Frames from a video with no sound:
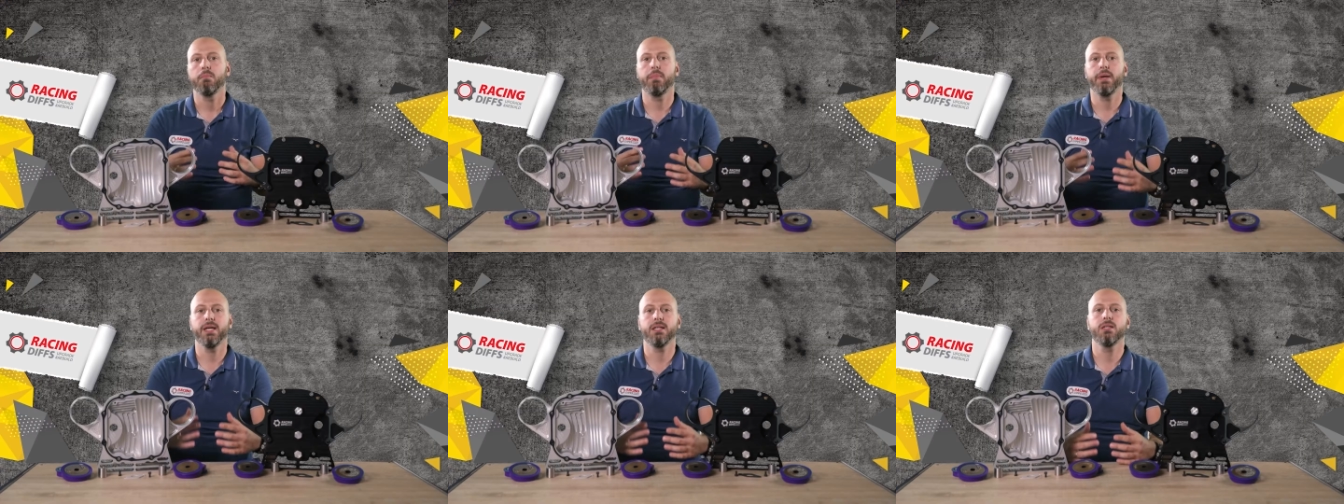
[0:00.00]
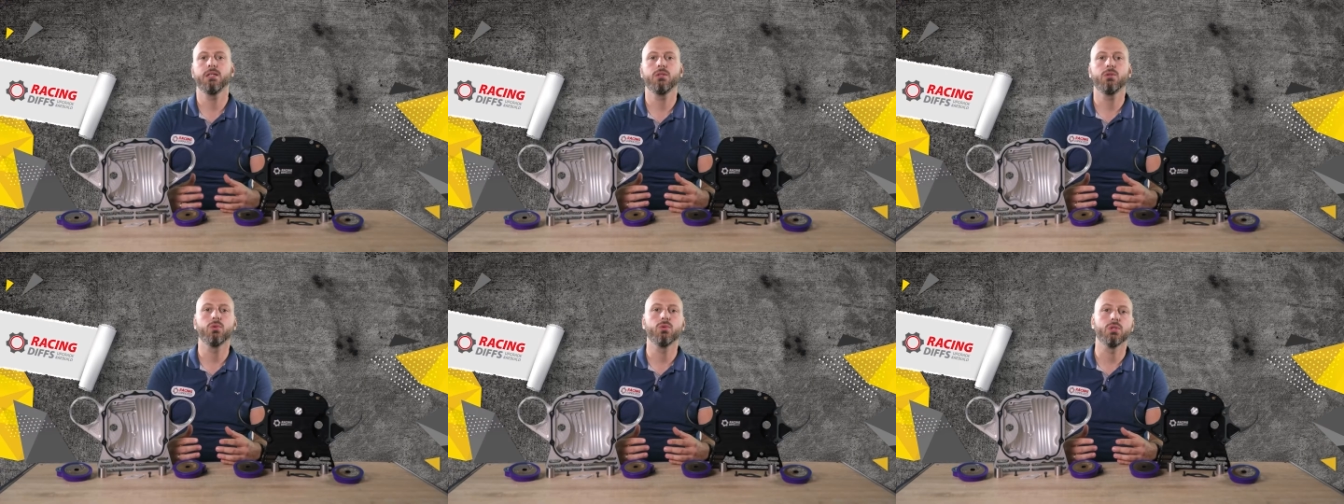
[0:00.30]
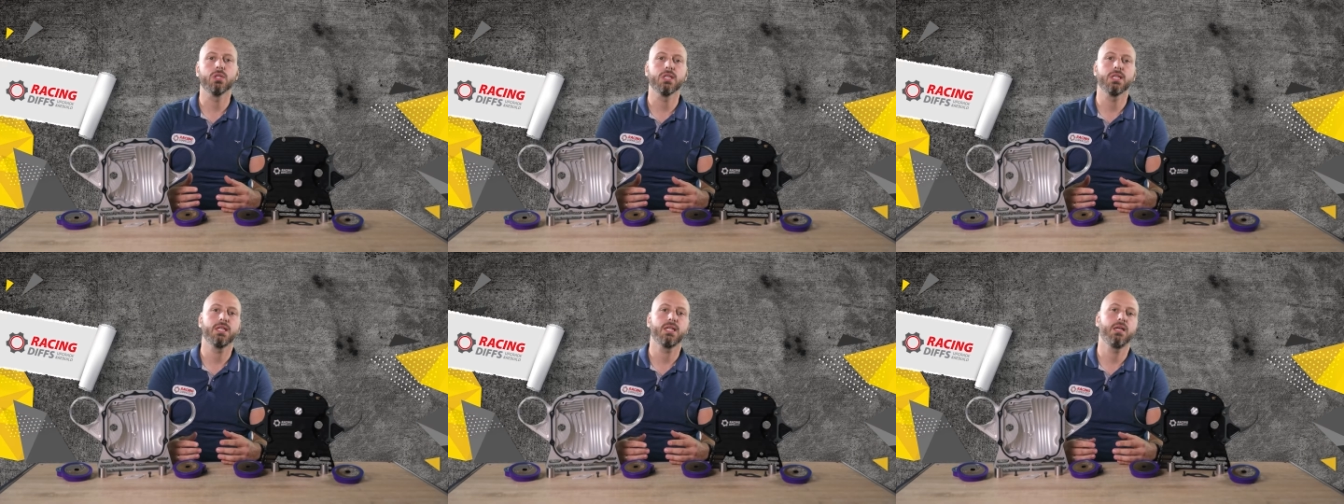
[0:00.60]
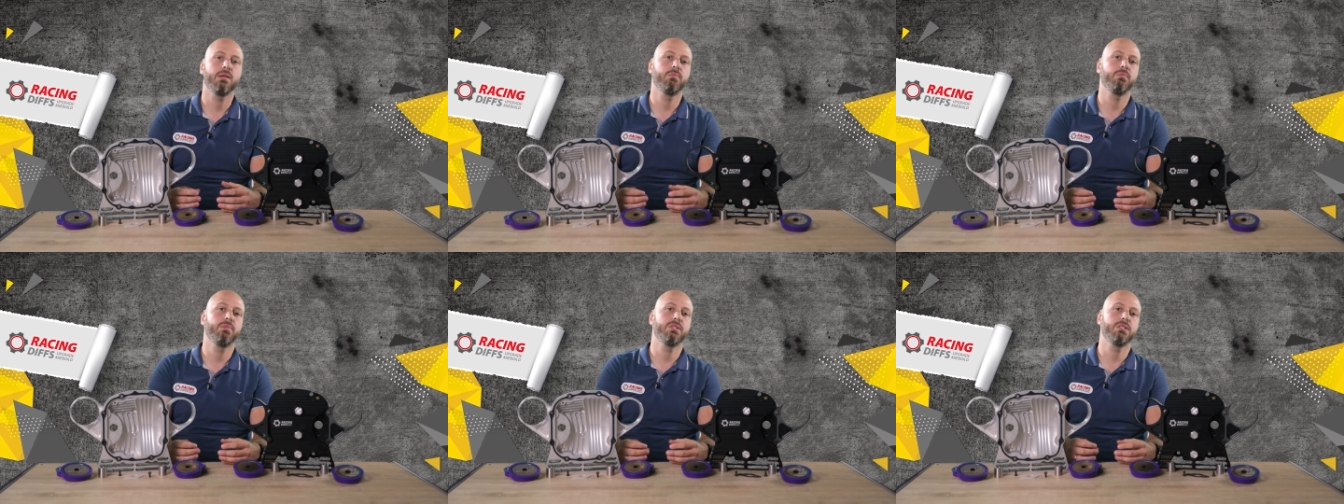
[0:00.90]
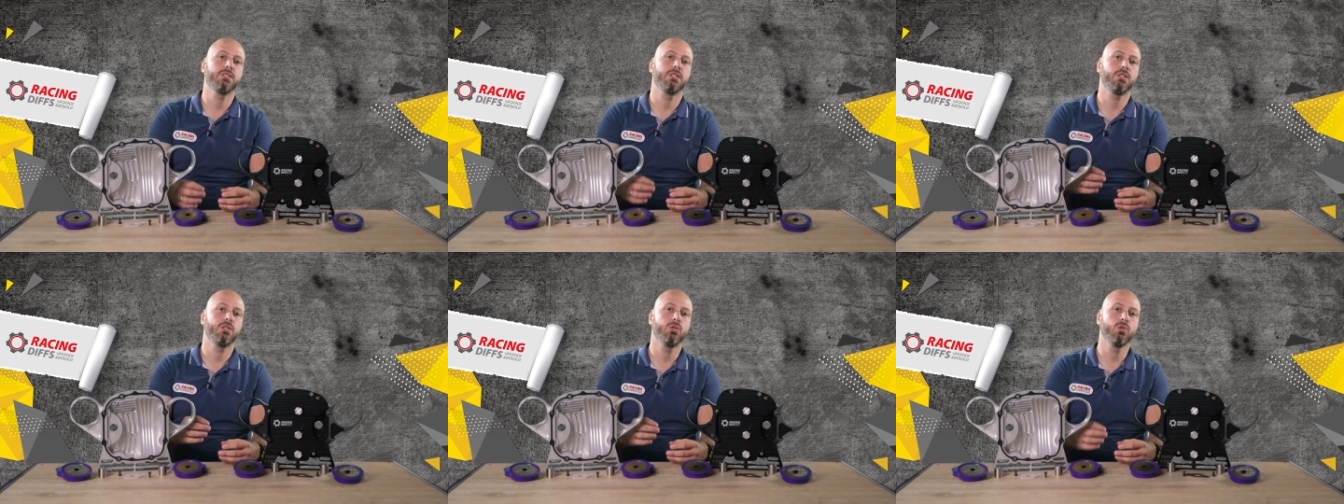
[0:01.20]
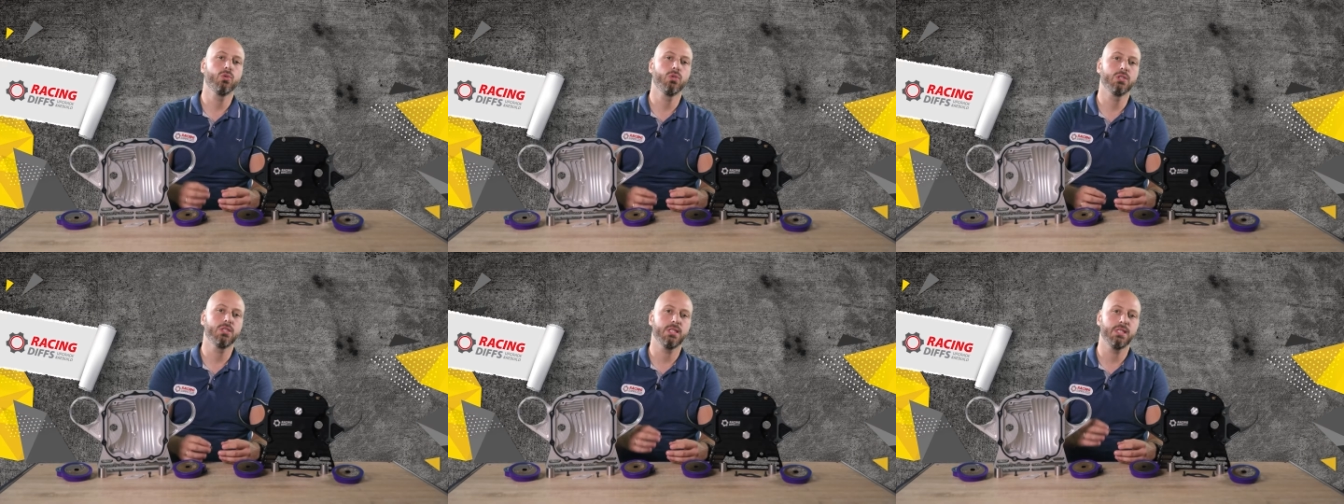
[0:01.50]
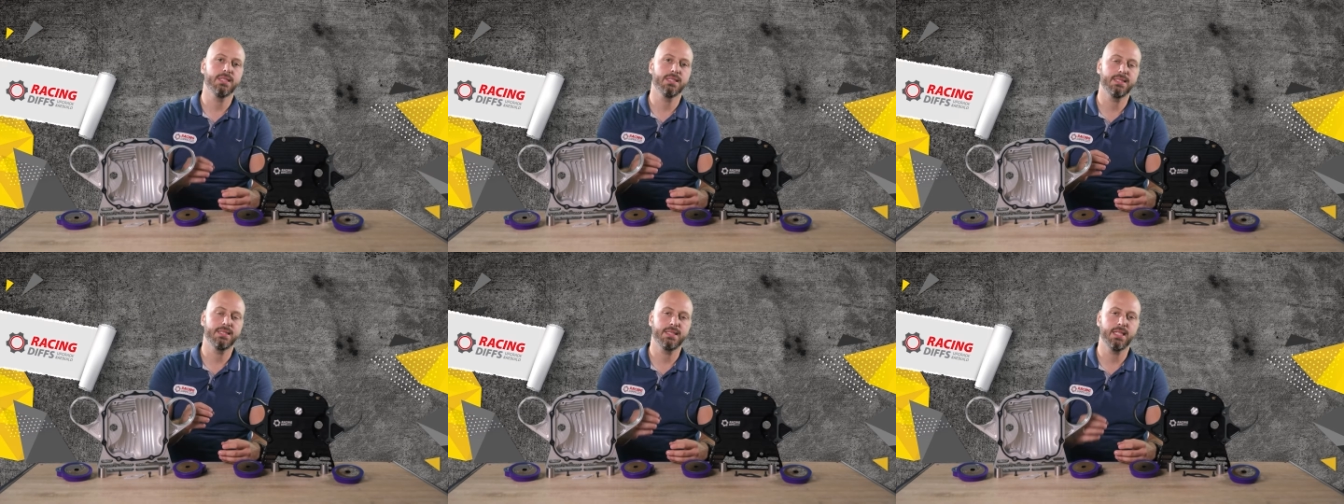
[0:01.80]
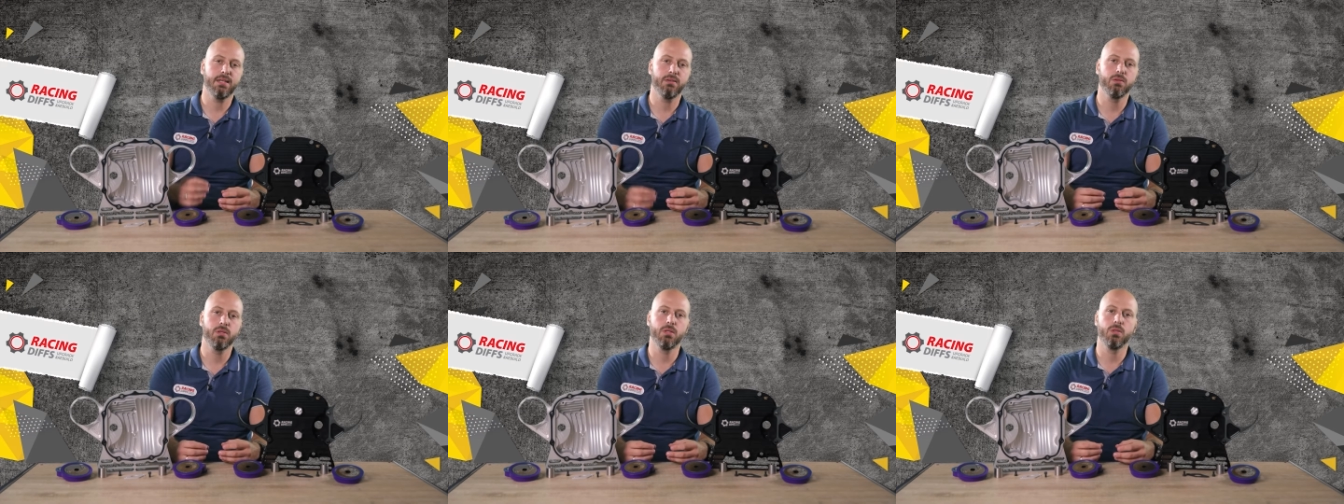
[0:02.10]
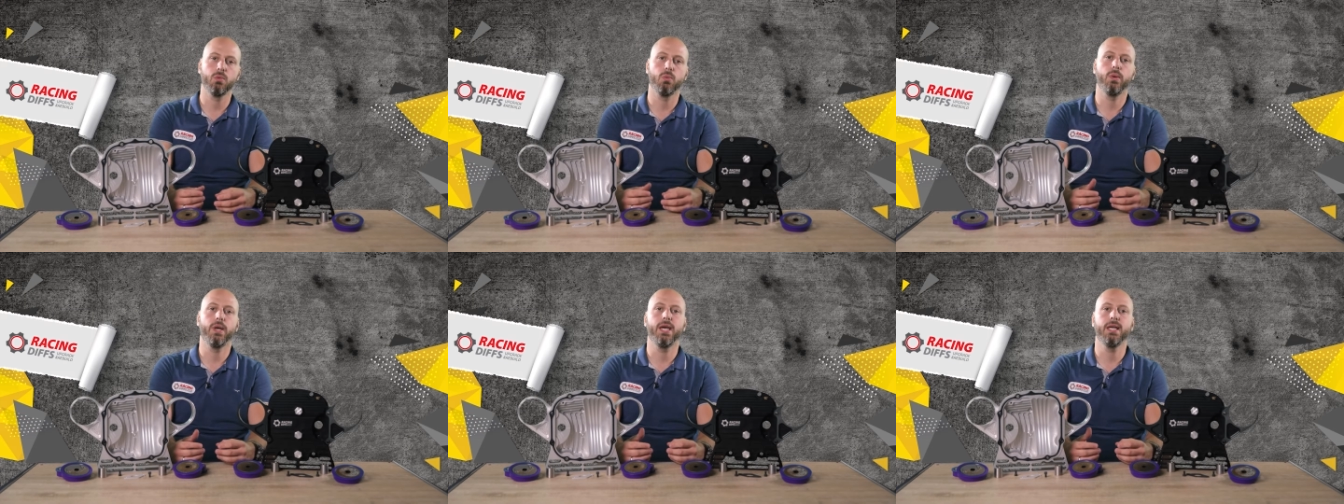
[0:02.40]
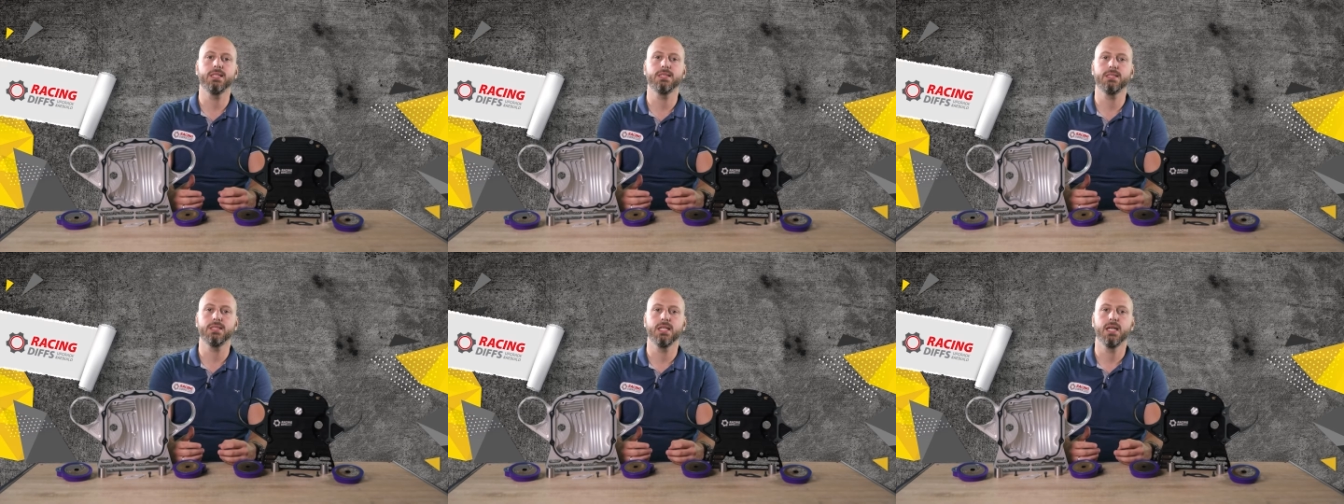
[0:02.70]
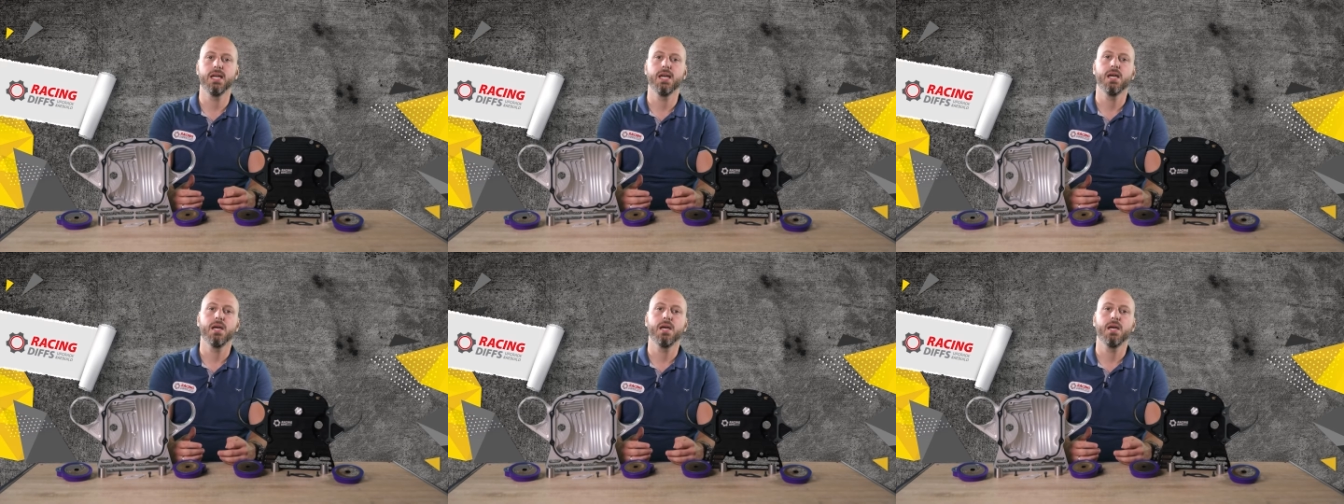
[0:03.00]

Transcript: Better cooling can be secured in several ways,